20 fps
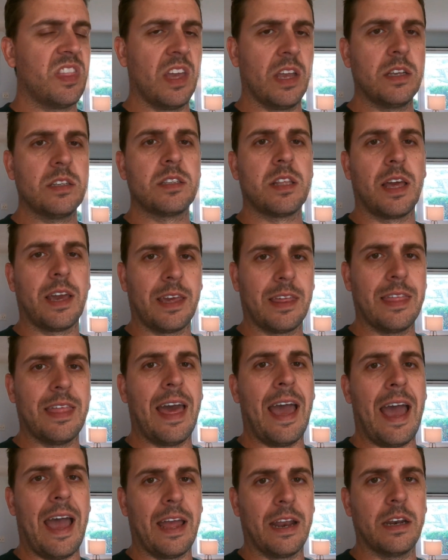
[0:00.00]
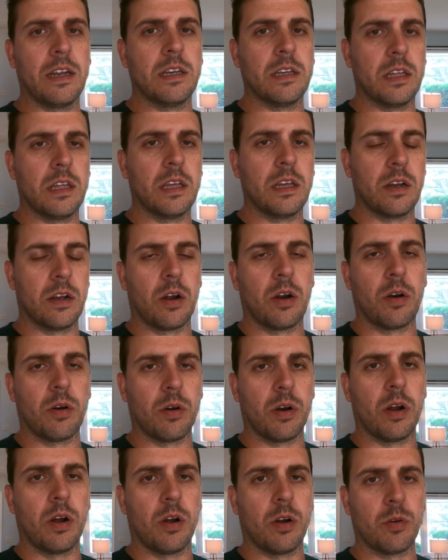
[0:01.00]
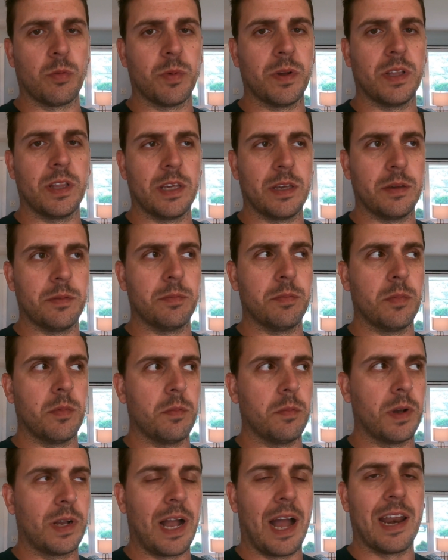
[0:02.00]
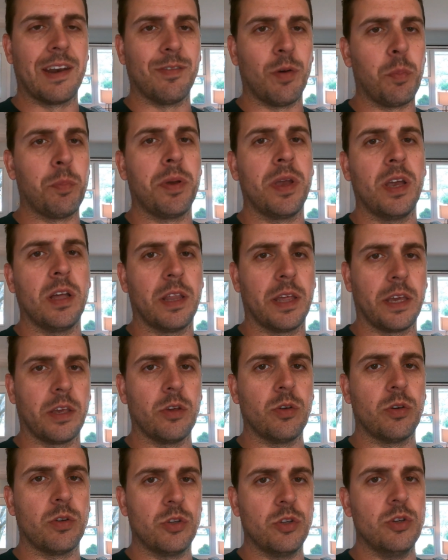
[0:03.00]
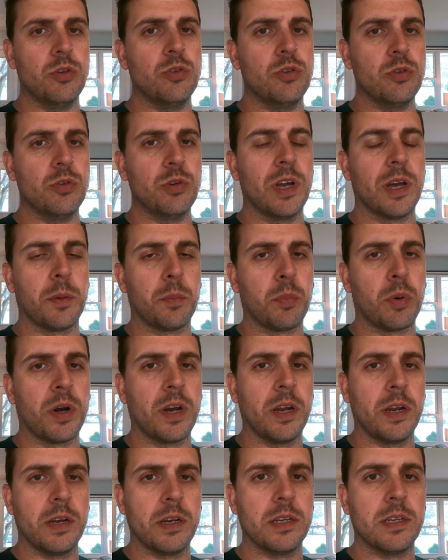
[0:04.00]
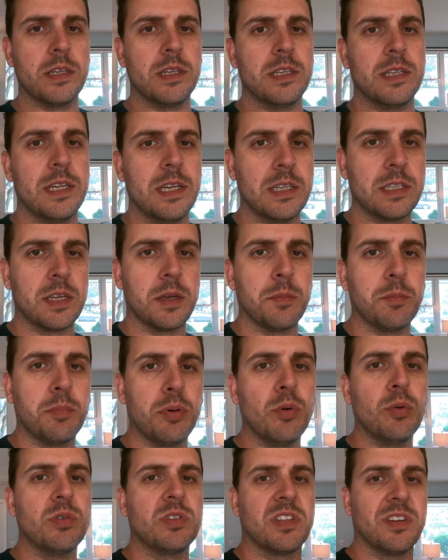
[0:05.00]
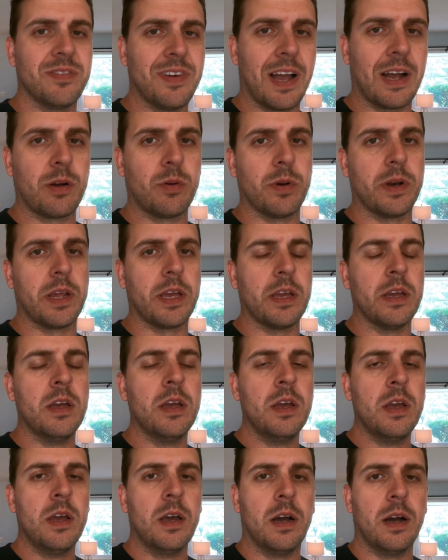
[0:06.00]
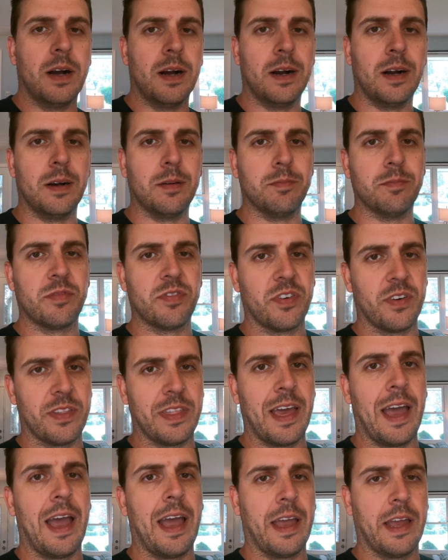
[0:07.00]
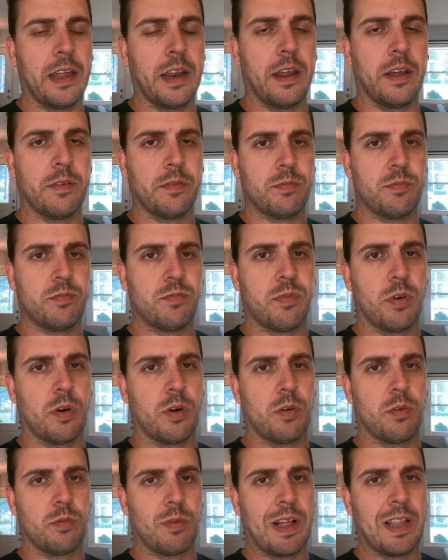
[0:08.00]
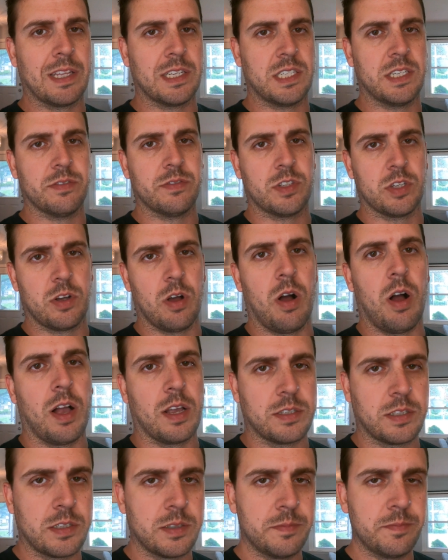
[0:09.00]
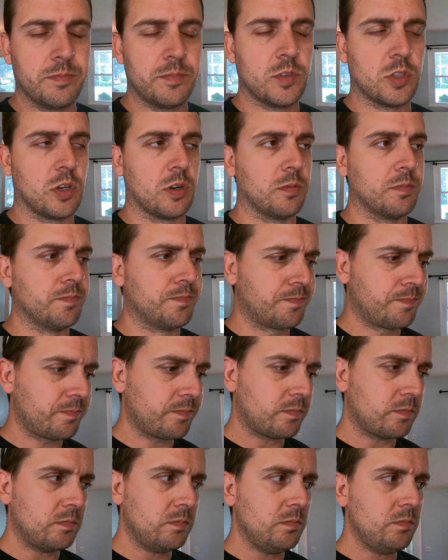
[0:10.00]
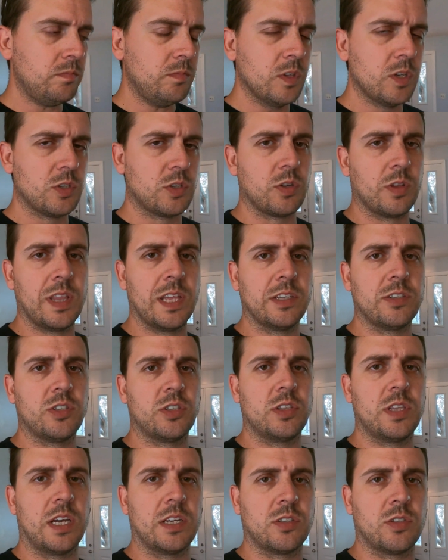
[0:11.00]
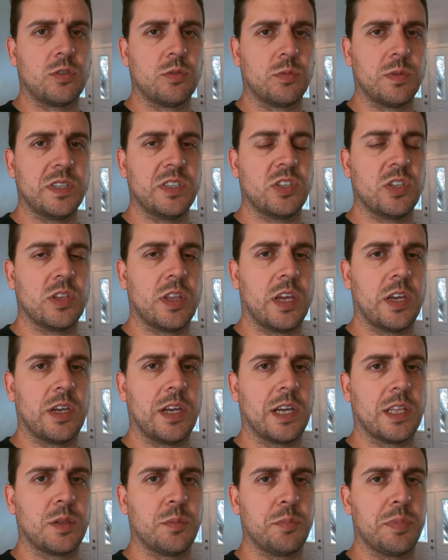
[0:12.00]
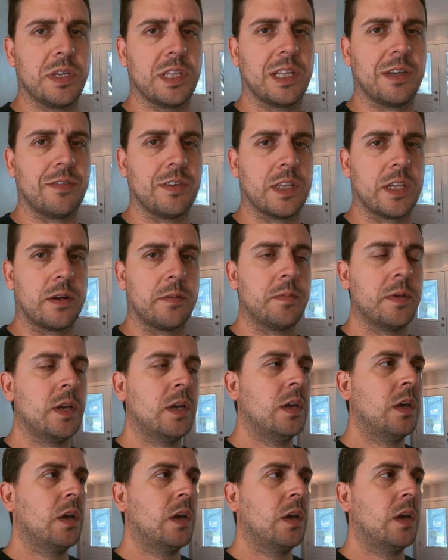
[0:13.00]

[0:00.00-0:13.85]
things like that are really kind of appealing. You do get a pretty decent boost of equity, for that, for relative to cost. So that's the reason that you got the B level there.